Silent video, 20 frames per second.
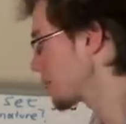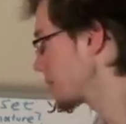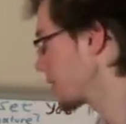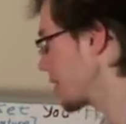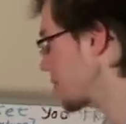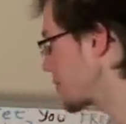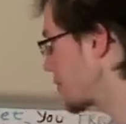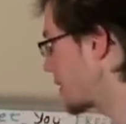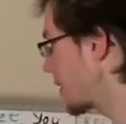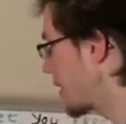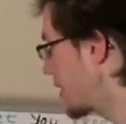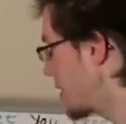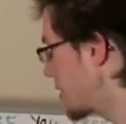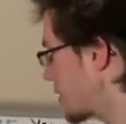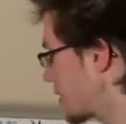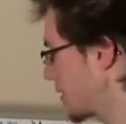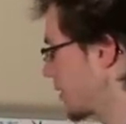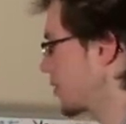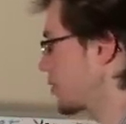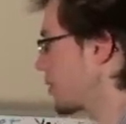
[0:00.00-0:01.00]
so that's what a key
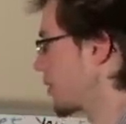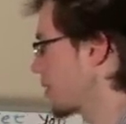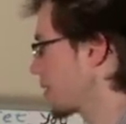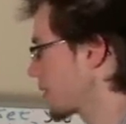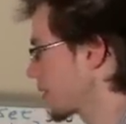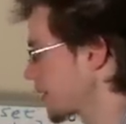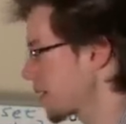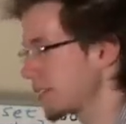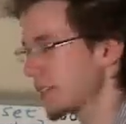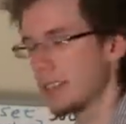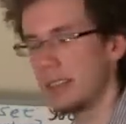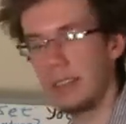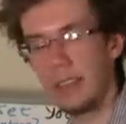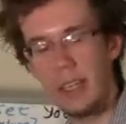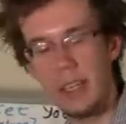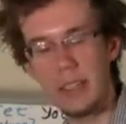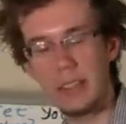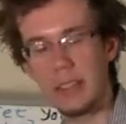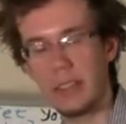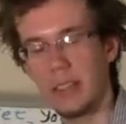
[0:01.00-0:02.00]
signature
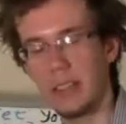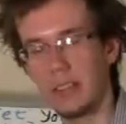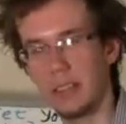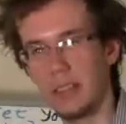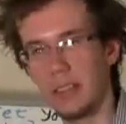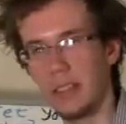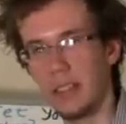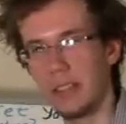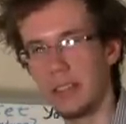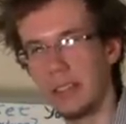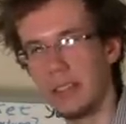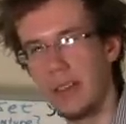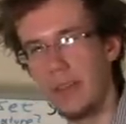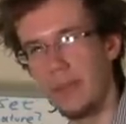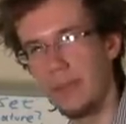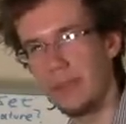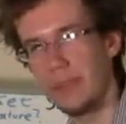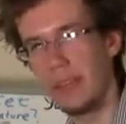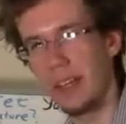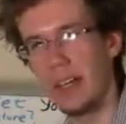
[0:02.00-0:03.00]
does.
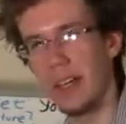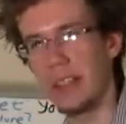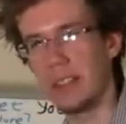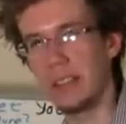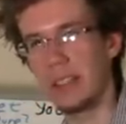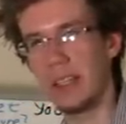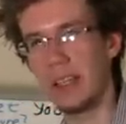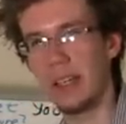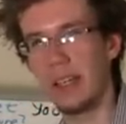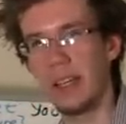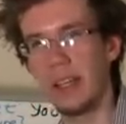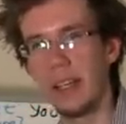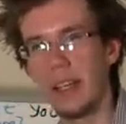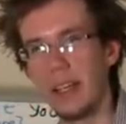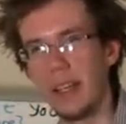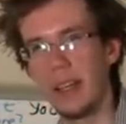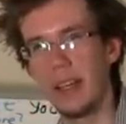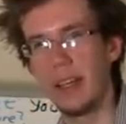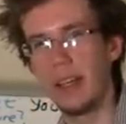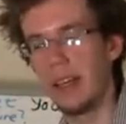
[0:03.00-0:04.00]
It's like
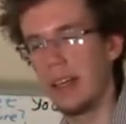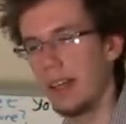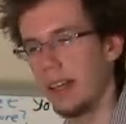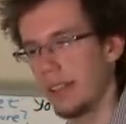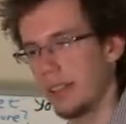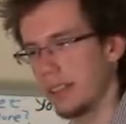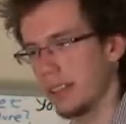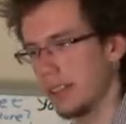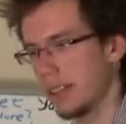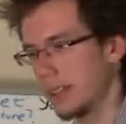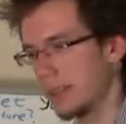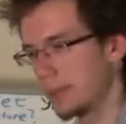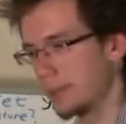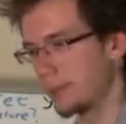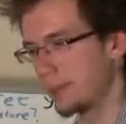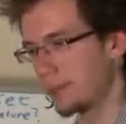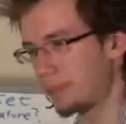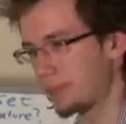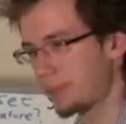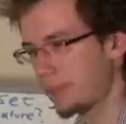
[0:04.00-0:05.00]
it
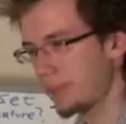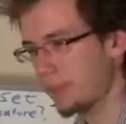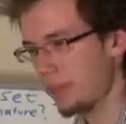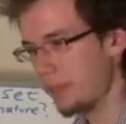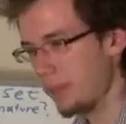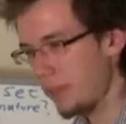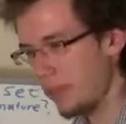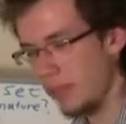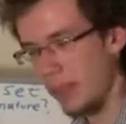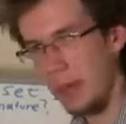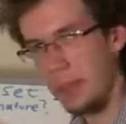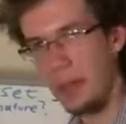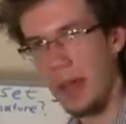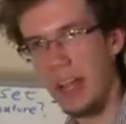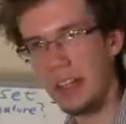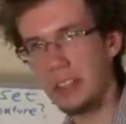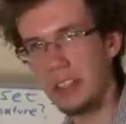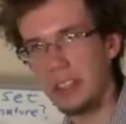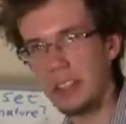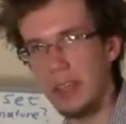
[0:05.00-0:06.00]

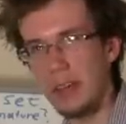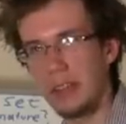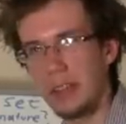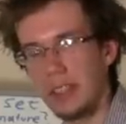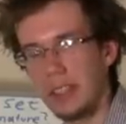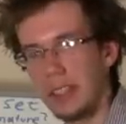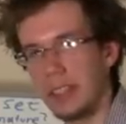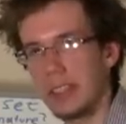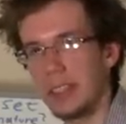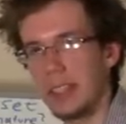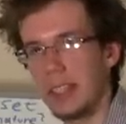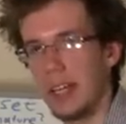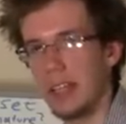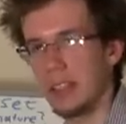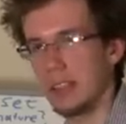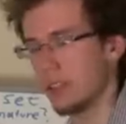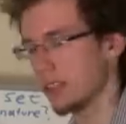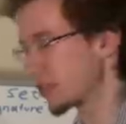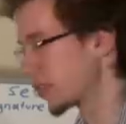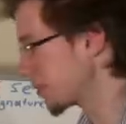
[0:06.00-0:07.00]
matches everything
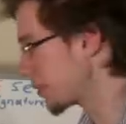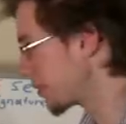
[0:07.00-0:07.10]
together. So